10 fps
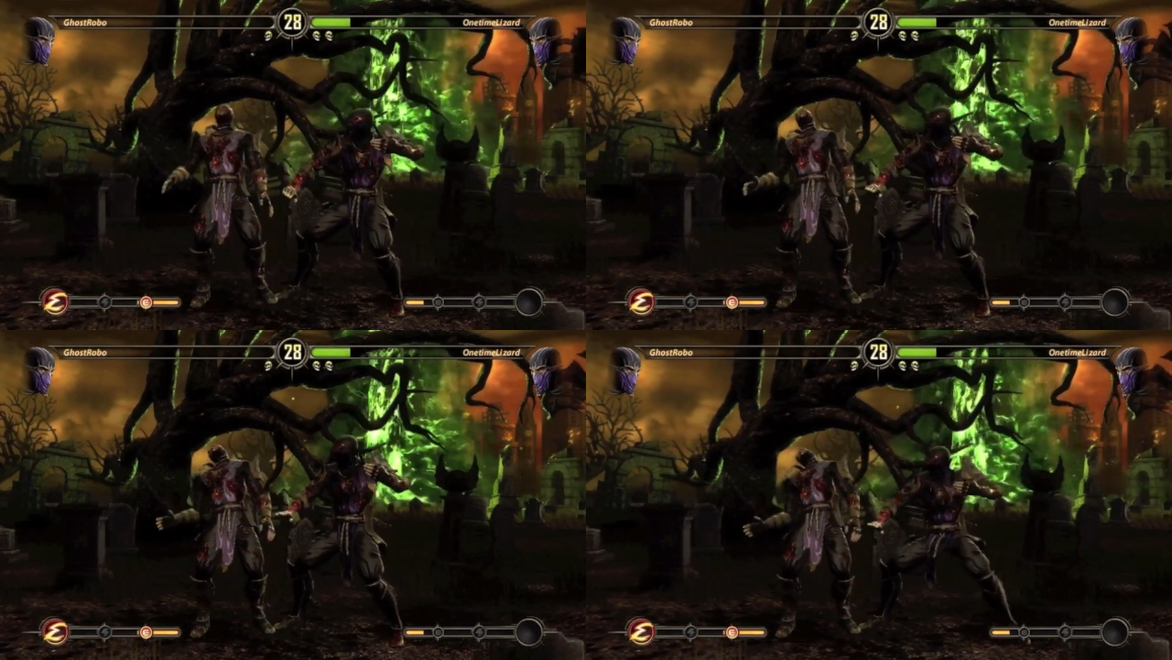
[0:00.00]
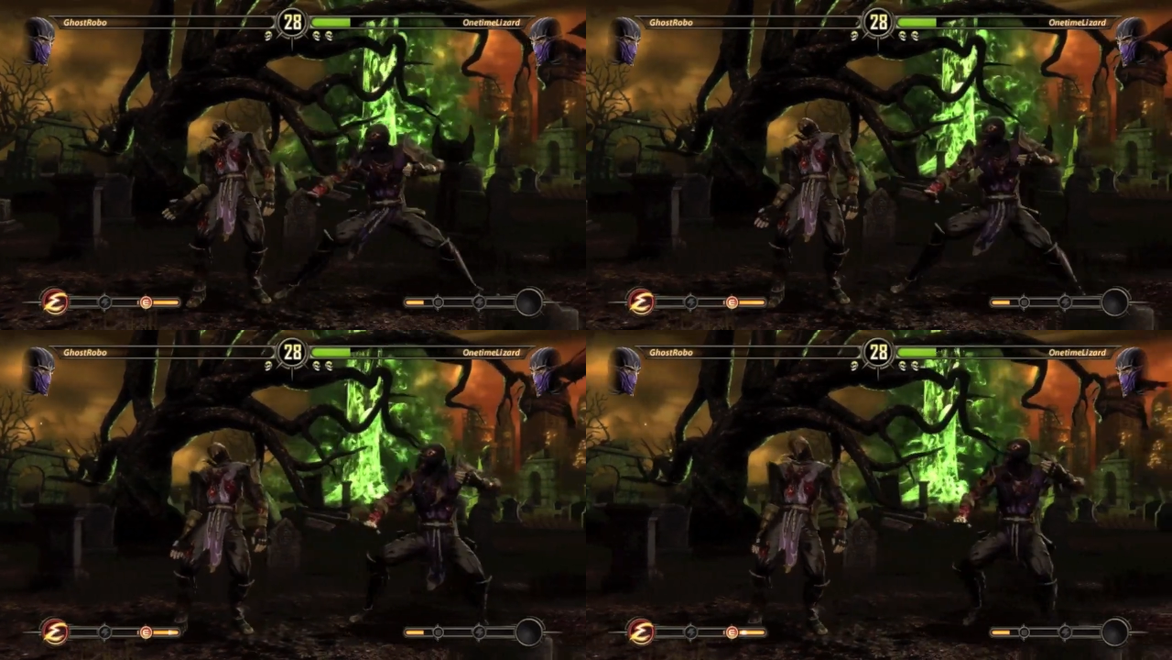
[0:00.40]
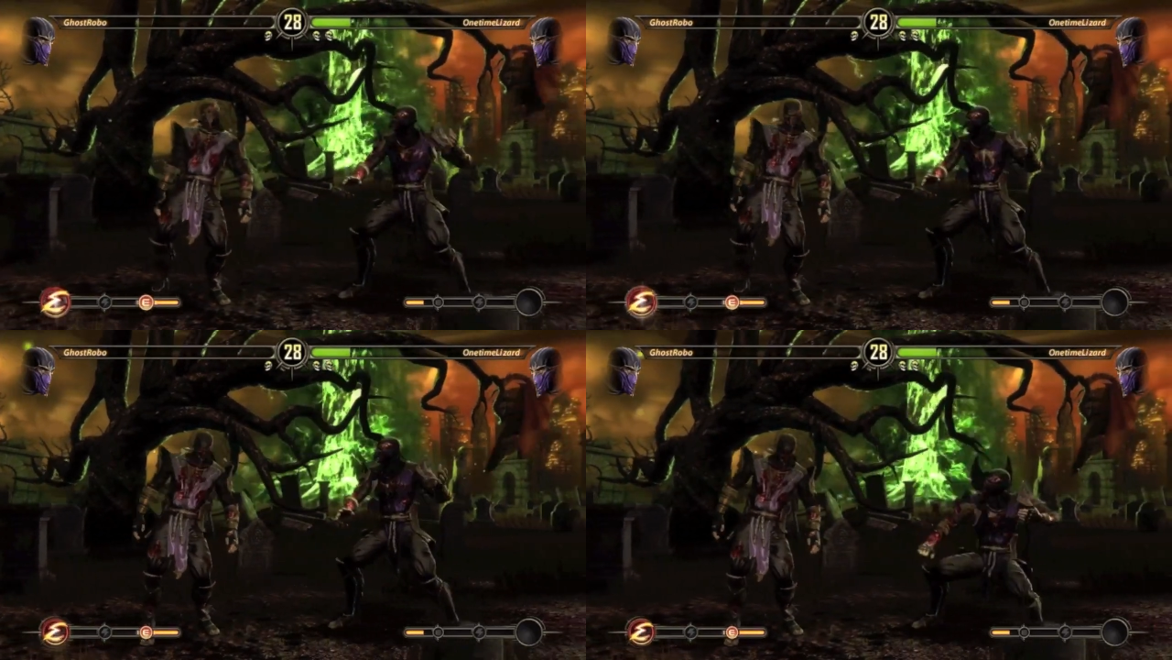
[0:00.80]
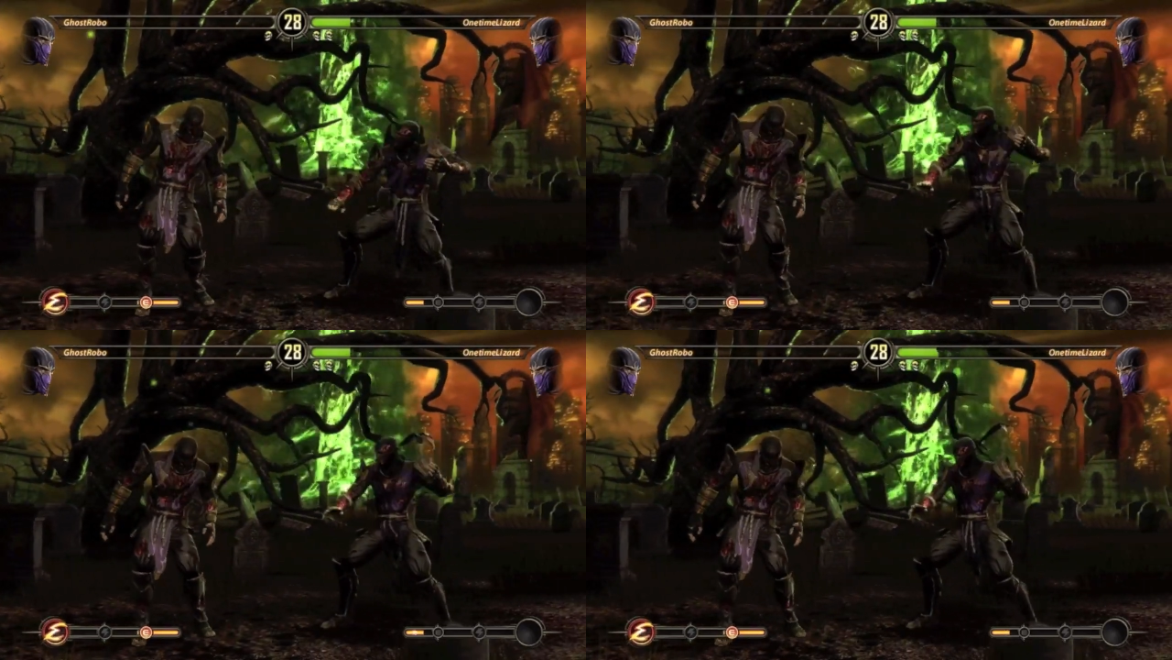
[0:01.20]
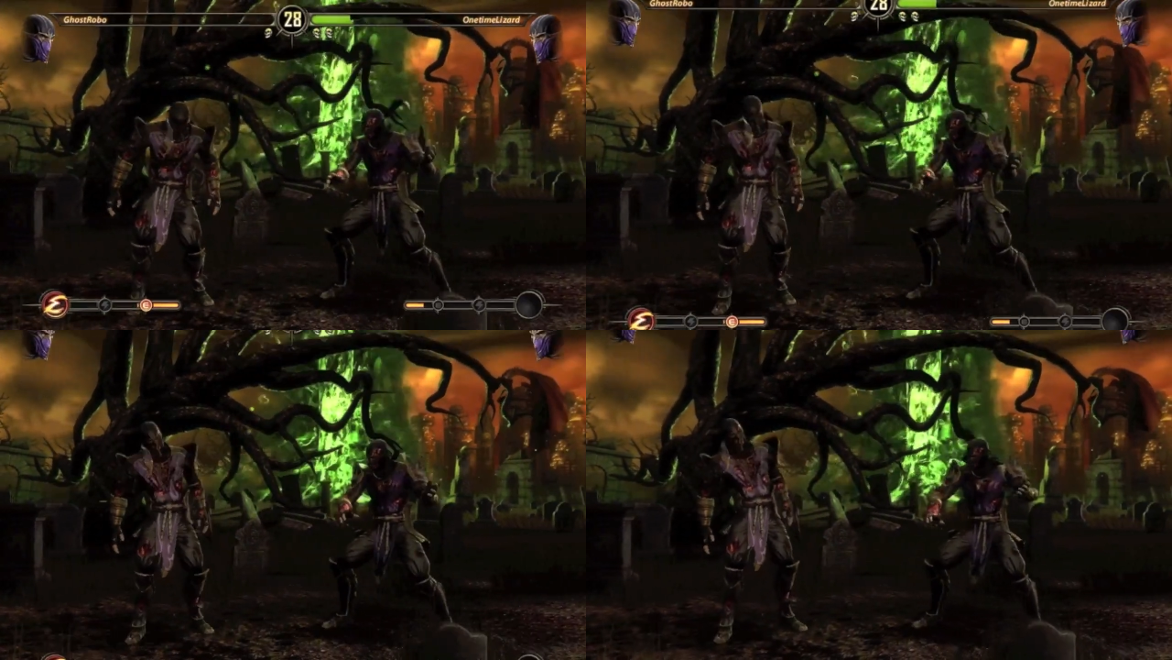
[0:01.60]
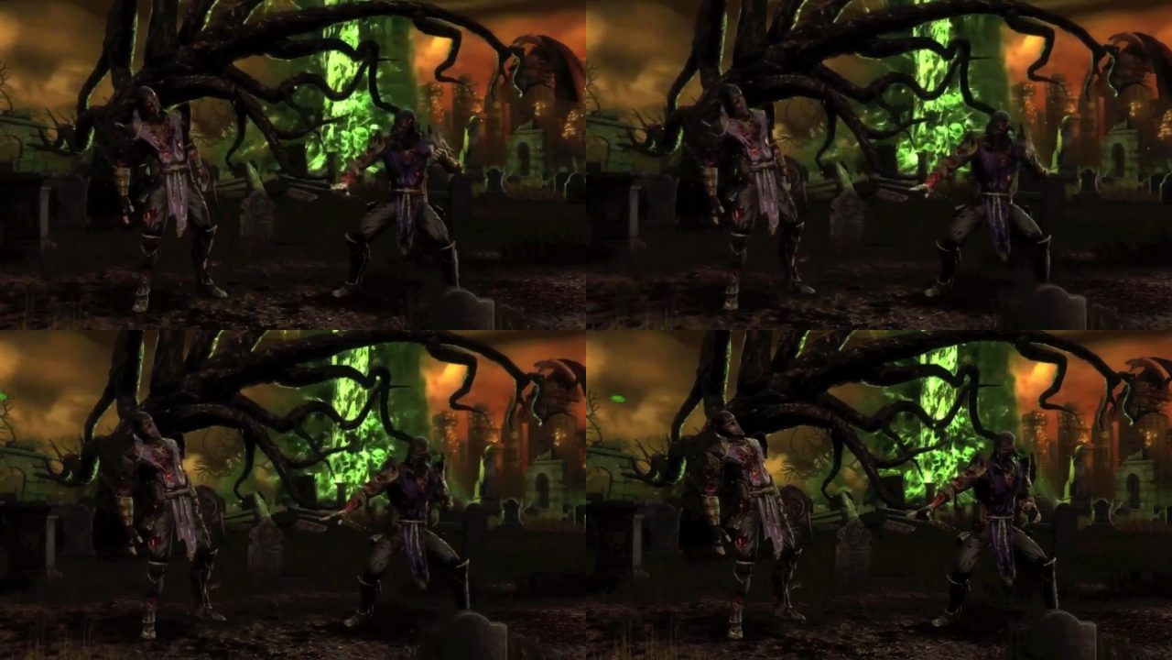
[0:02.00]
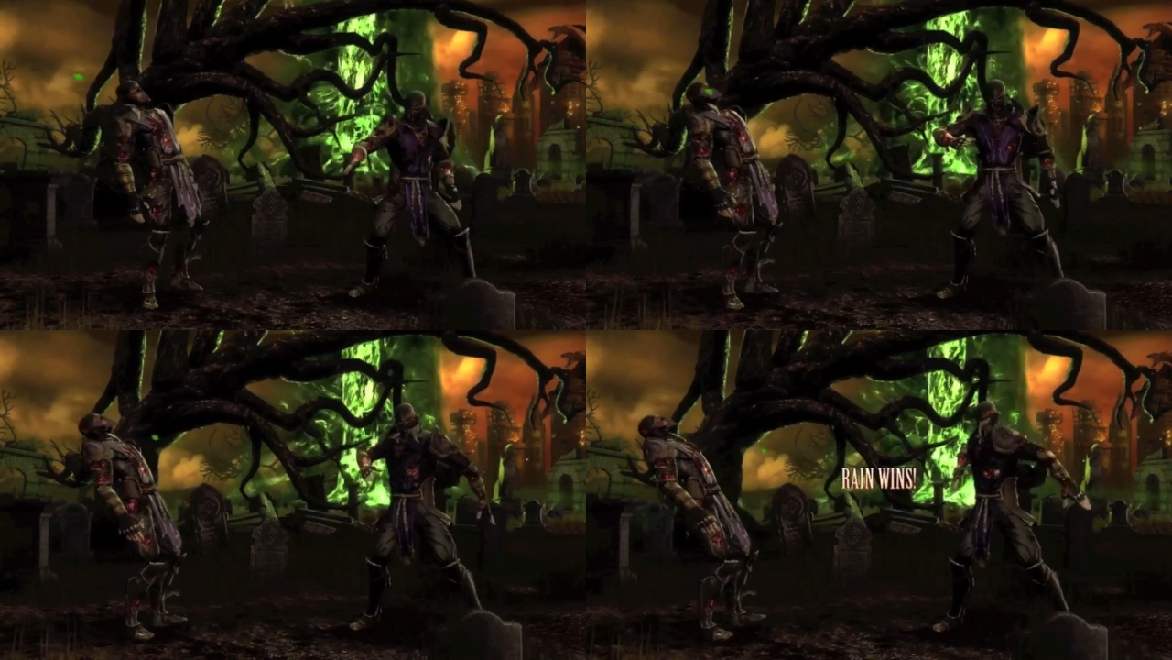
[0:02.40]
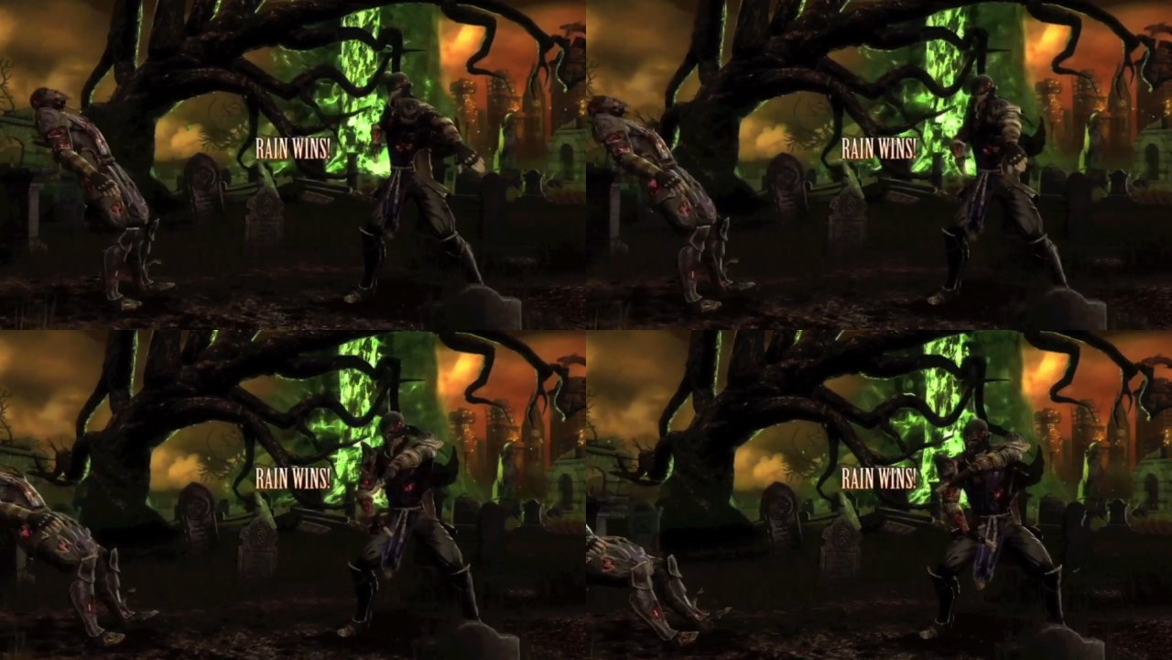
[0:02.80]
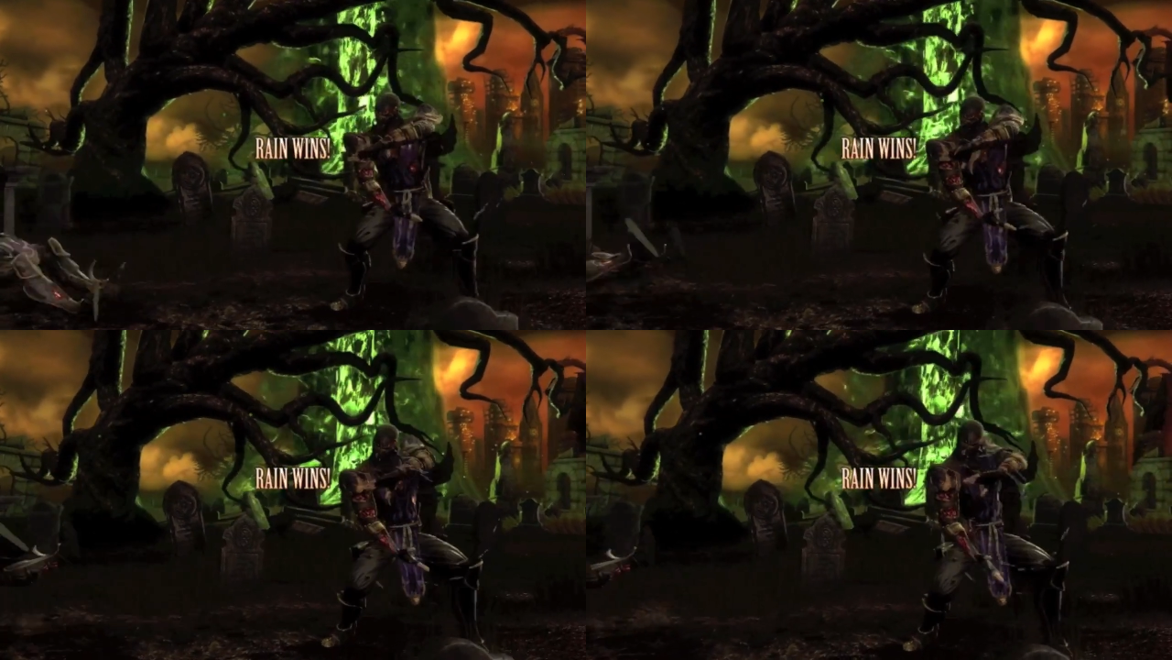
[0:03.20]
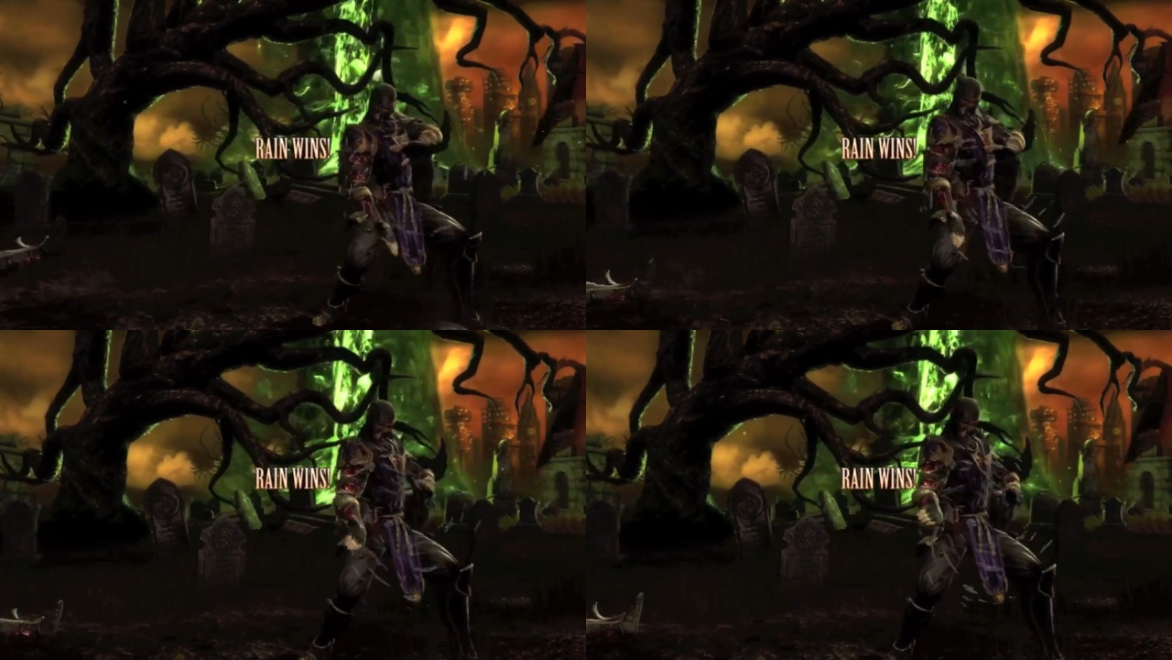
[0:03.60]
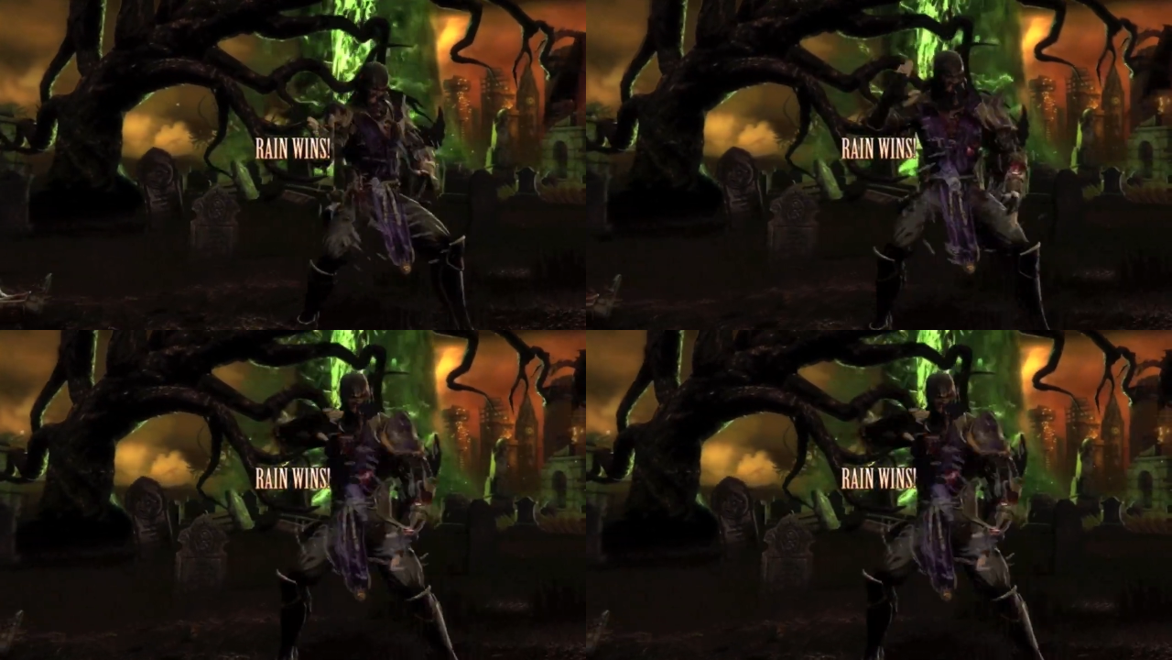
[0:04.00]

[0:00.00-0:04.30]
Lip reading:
No face is visible, so there are no lips to read.